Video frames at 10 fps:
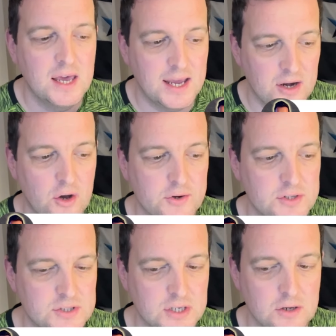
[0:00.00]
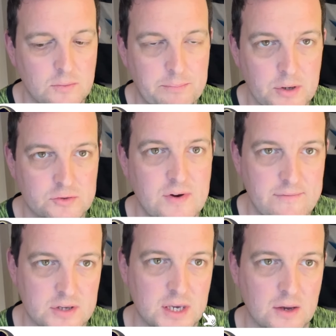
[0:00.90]
in order to boost
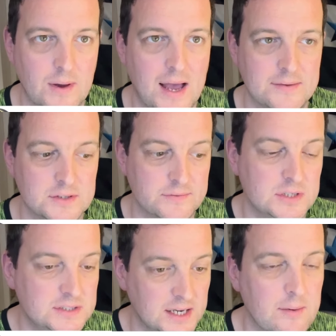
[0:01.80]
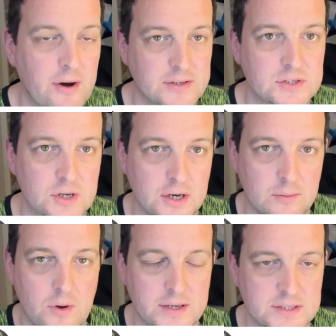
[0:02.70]
revenue, and obviously ticket prices going up
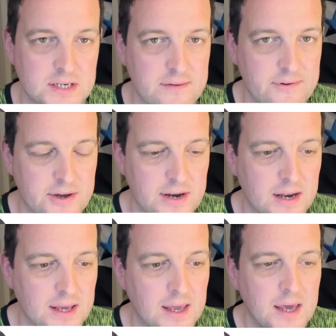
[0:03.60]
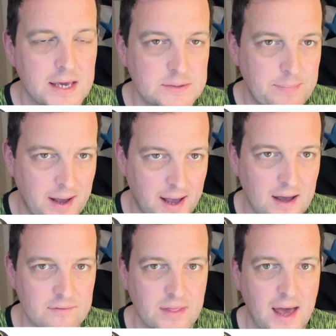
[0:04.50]
quite significantly is
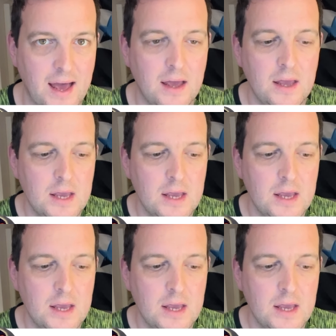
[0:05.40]
part of that.